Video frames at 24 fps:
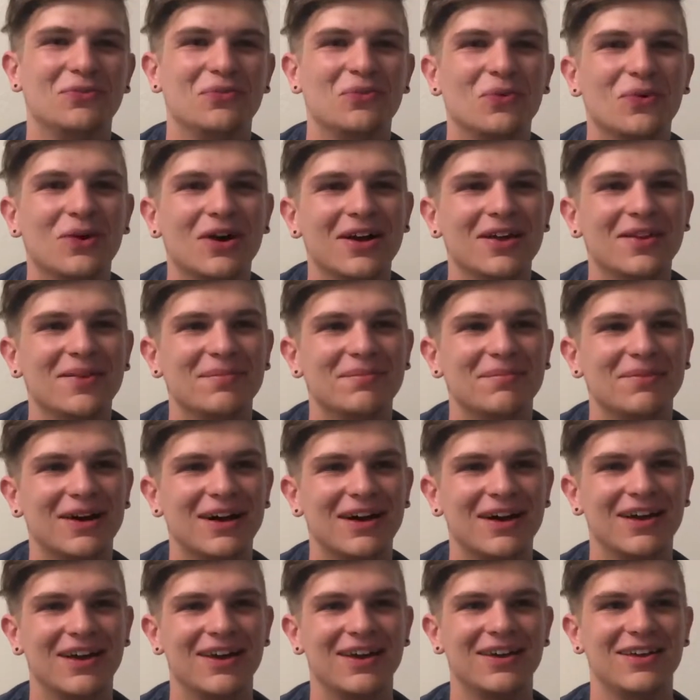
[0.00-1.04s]
what
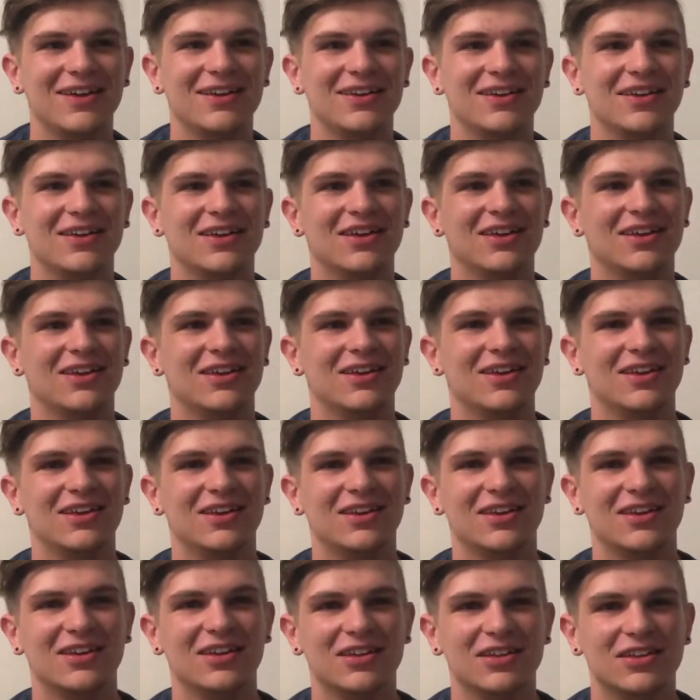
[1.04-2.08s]
my
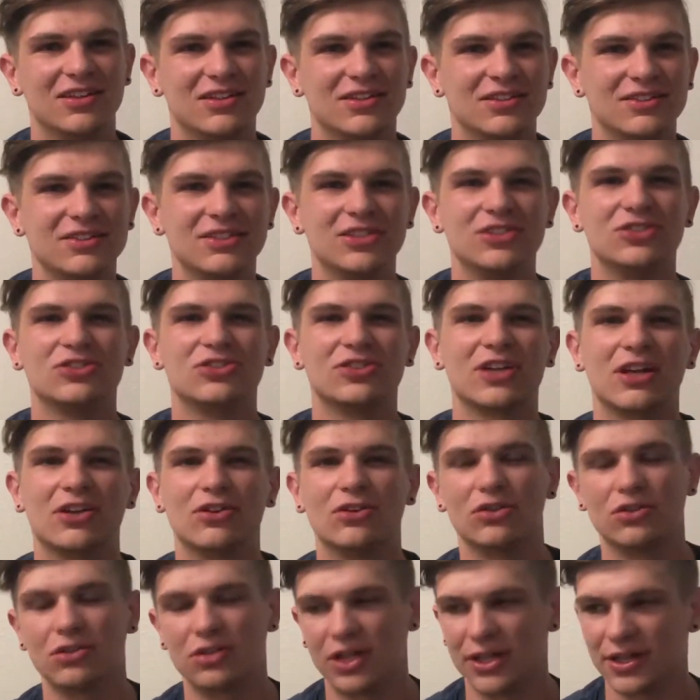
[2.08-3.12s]
seizures kind of
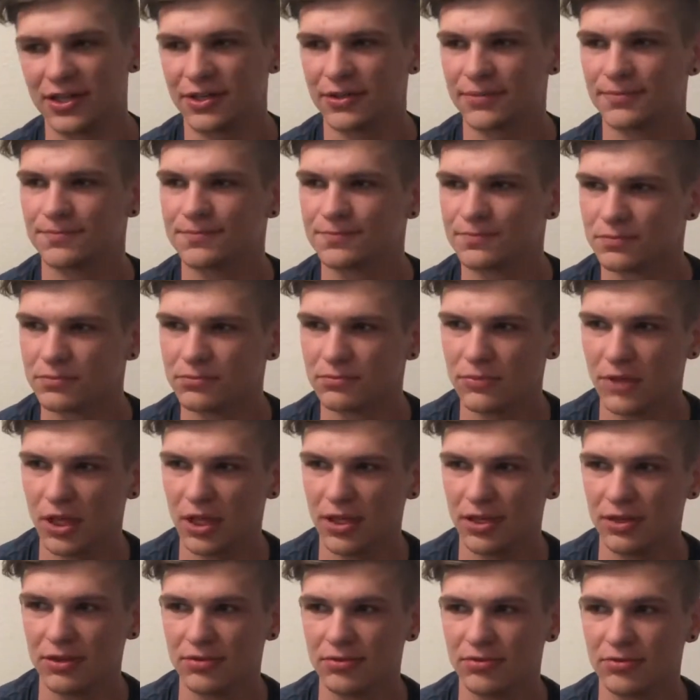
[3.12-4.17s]
look like.
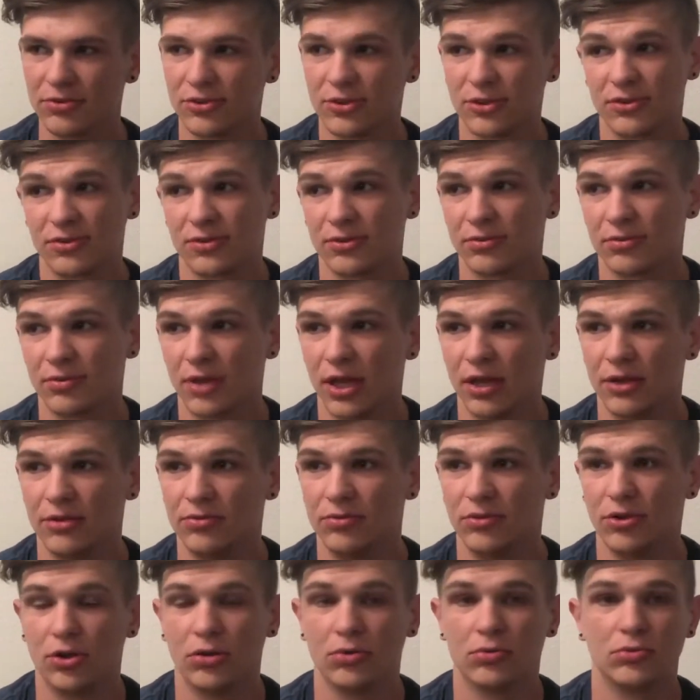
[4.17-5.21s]
I
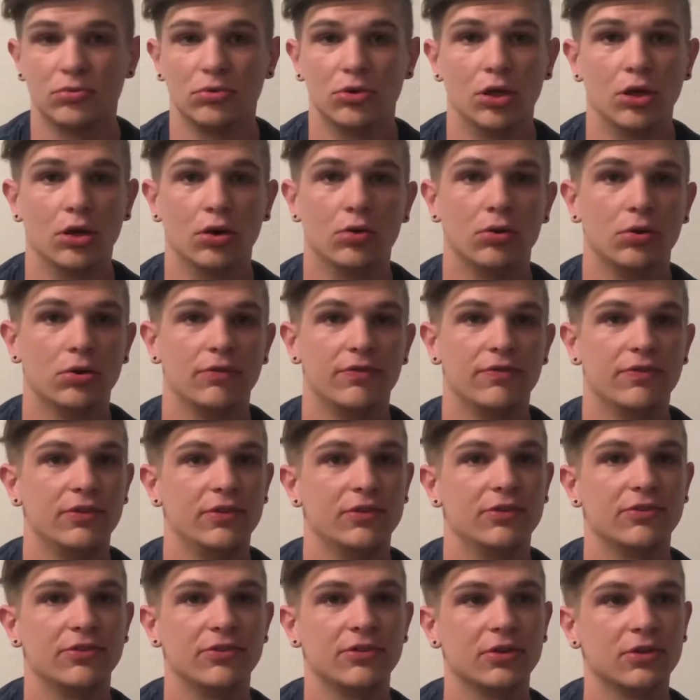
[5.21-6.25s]
don't know if
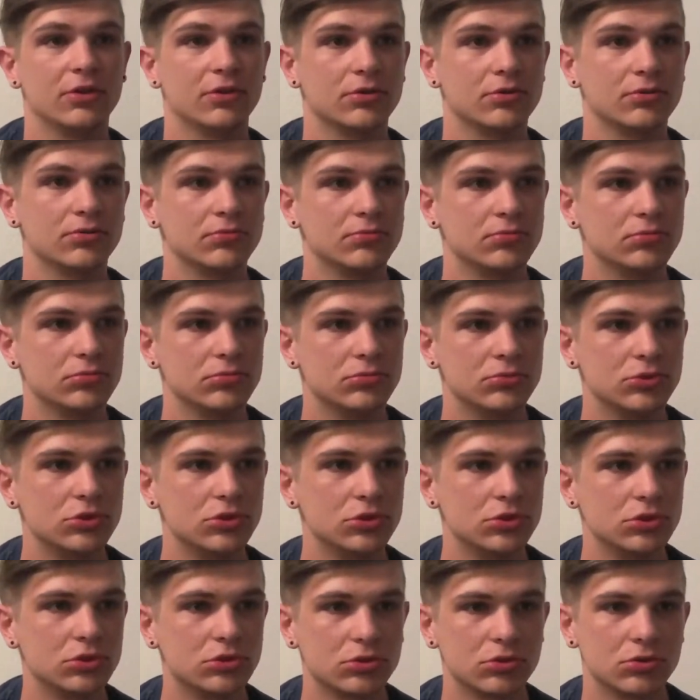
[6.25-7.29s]
it's a
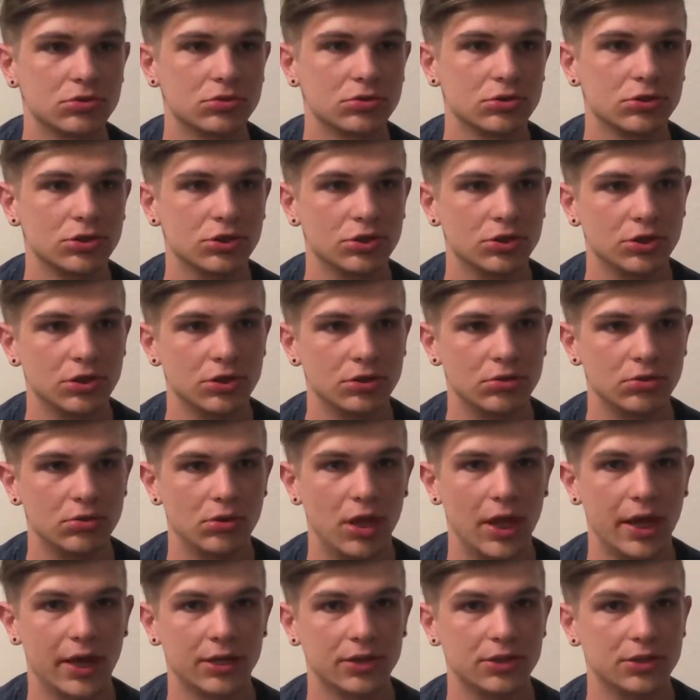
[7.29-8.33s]
good
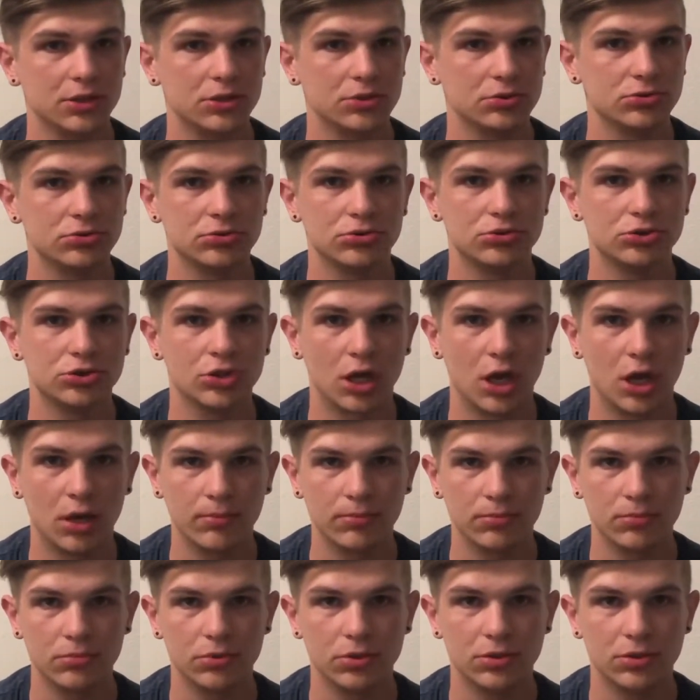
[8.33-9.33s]
acting job,